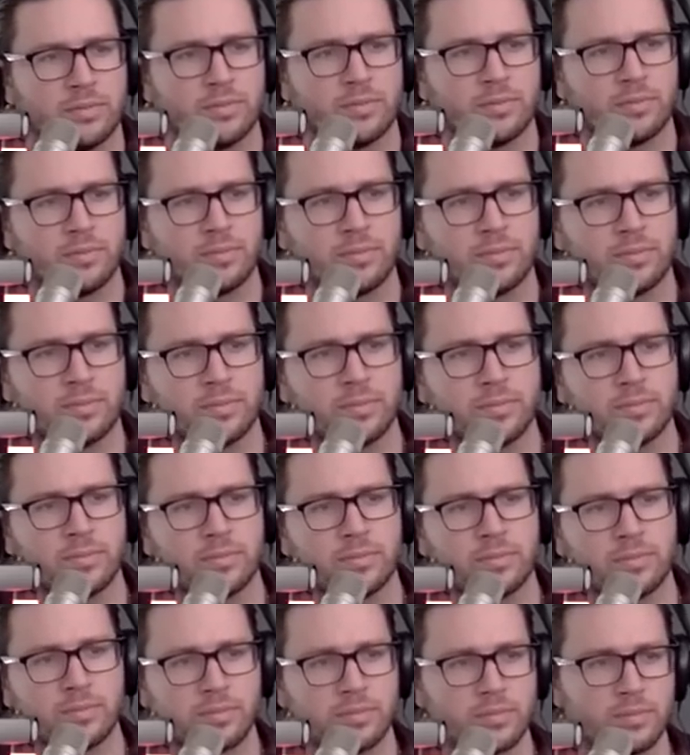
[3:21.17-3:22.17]

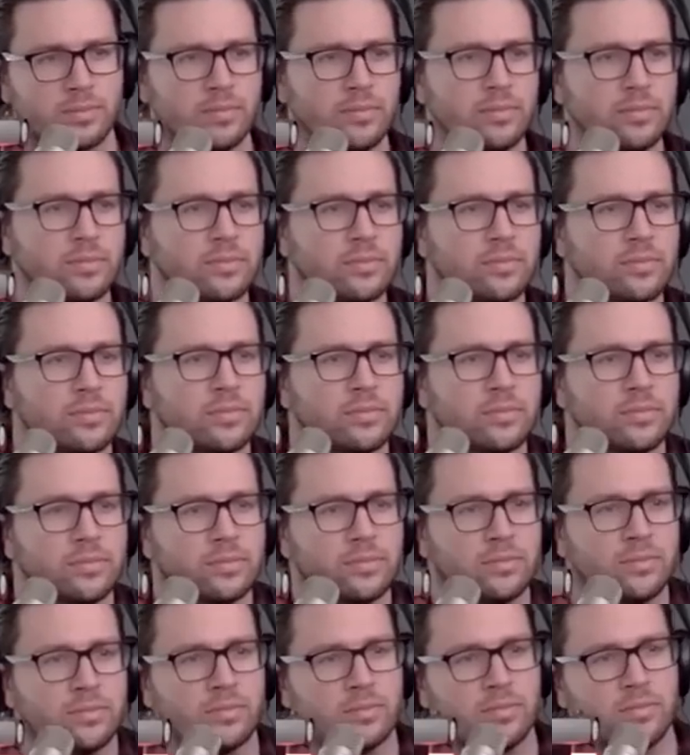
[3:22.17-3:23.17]

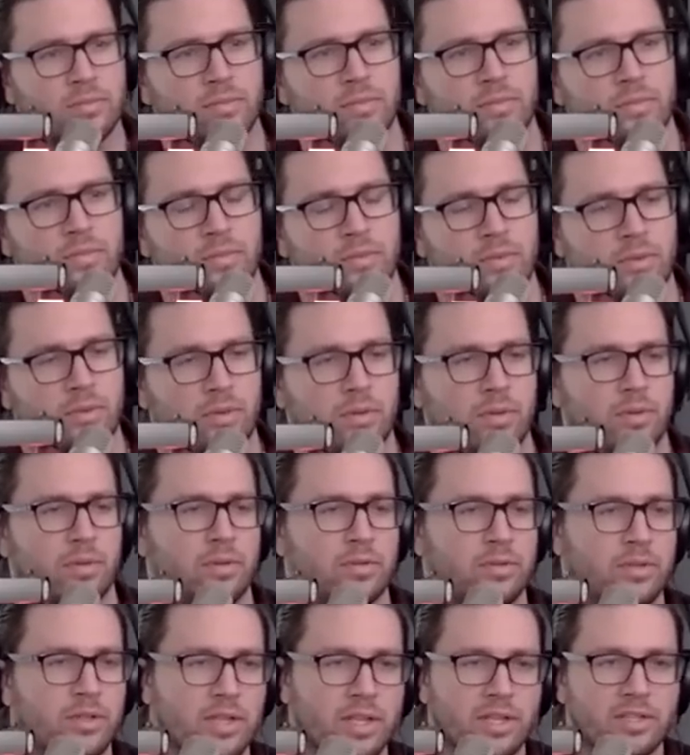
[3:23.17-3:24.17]
(silent)